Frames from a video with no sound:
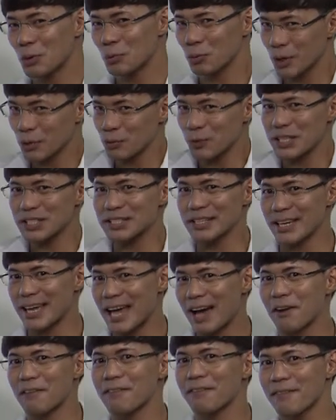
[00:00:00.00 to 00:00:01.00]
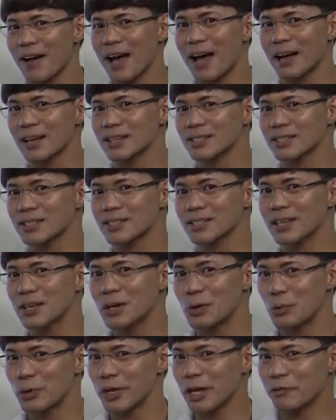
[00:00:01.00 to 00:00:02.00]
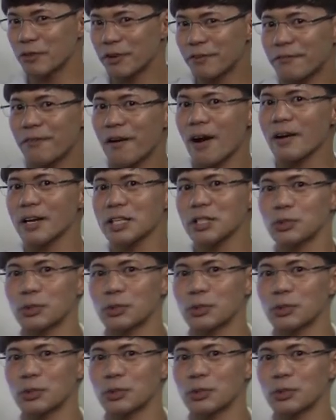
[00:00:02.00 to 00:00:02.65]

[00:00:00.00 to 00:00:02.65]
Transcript: When we say how fast, we are referring